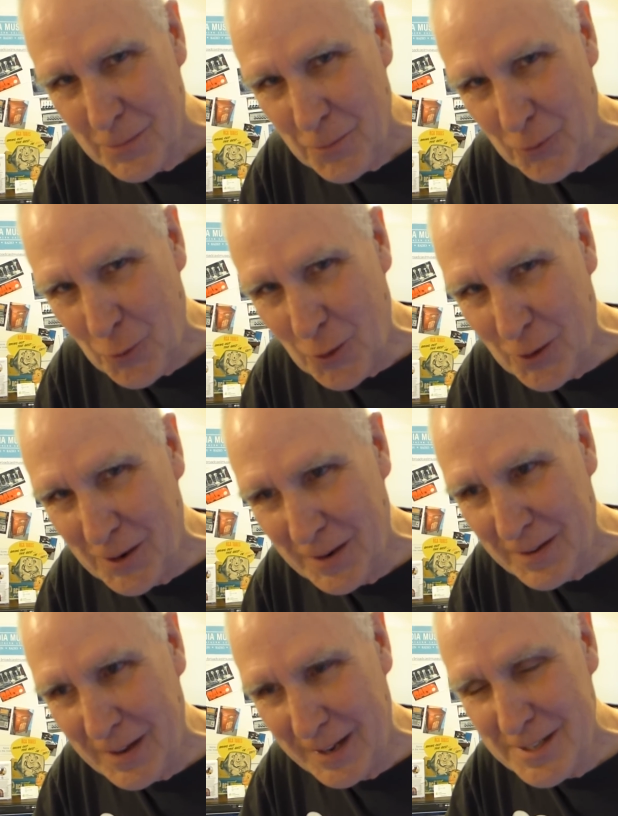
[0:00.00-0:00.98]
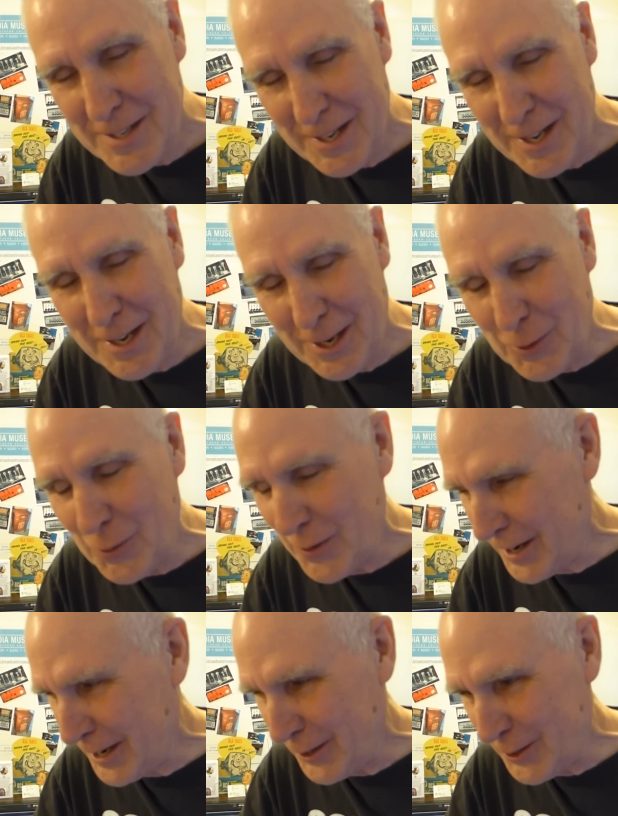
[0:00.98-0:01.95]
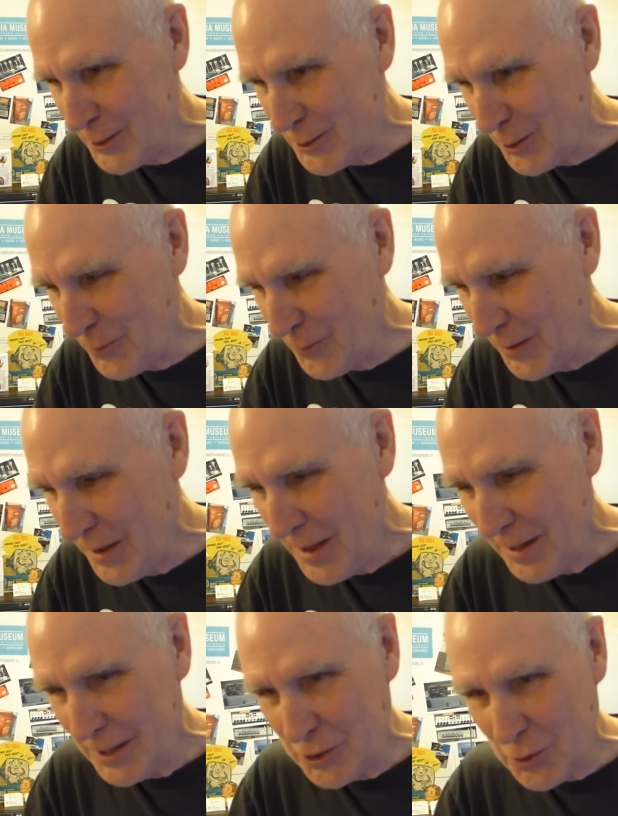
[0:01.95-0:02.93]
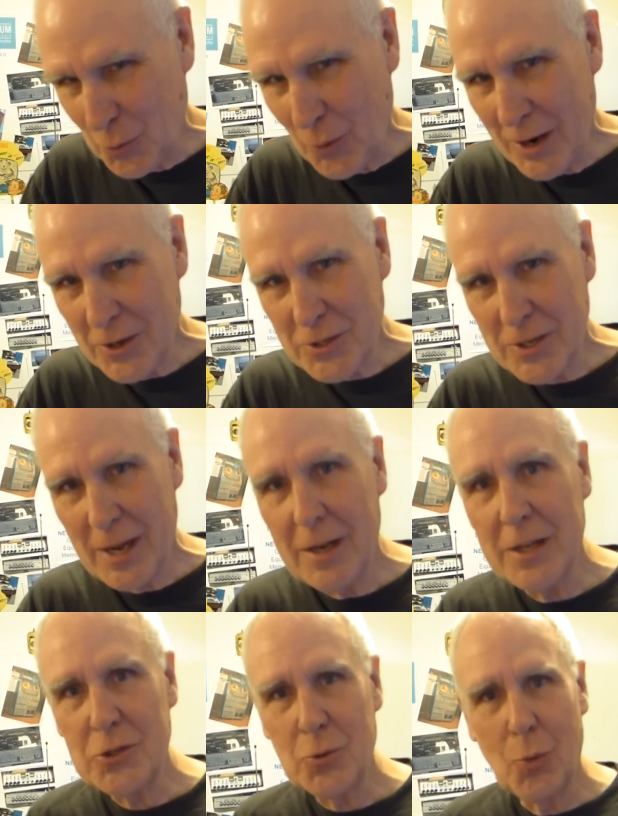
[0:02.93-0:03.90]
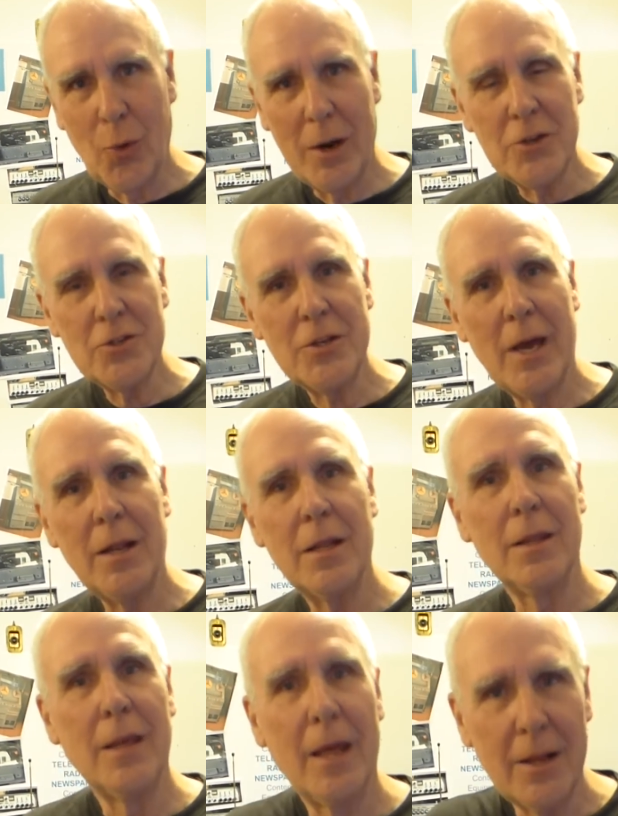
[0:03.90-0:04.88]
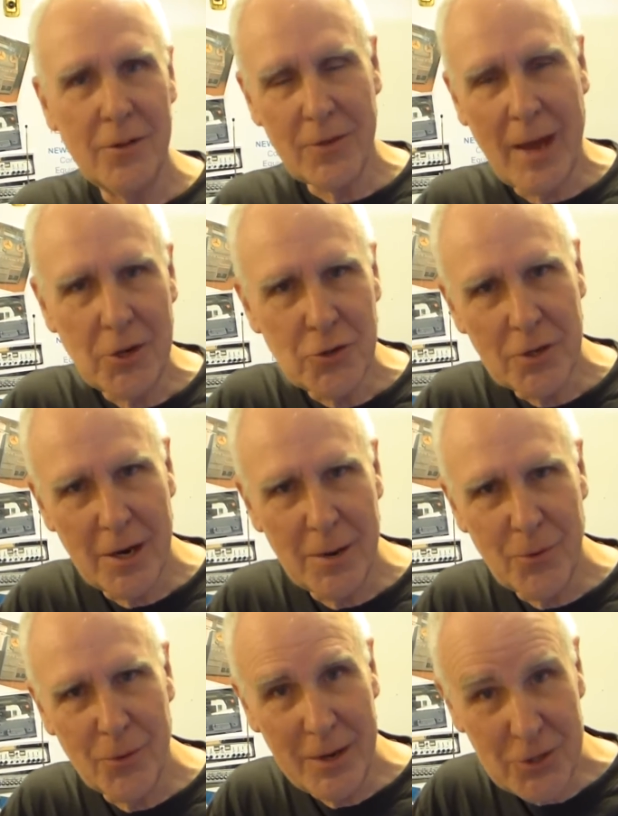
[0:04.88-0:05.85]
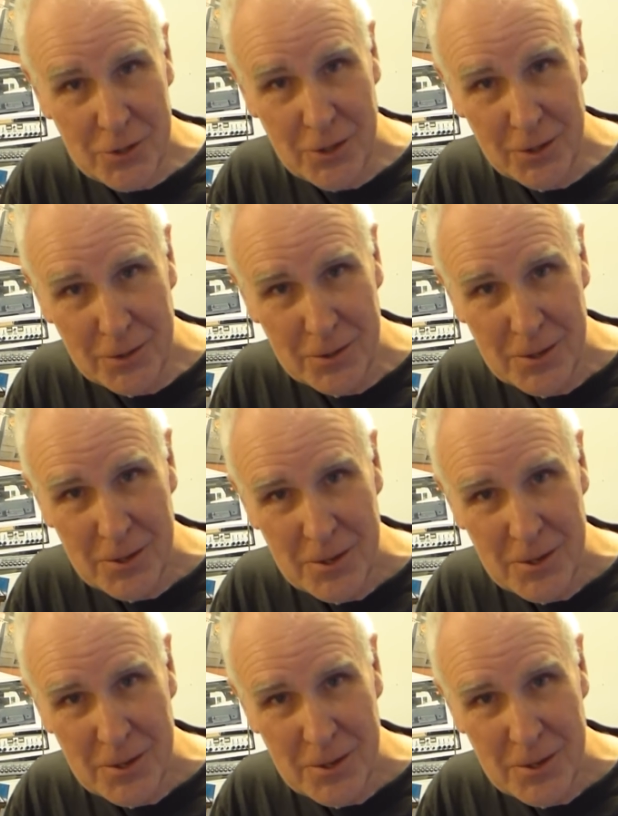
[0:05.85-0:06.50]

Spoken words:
for $1,800. So it's a rare set. It's a rare set that is actually operational.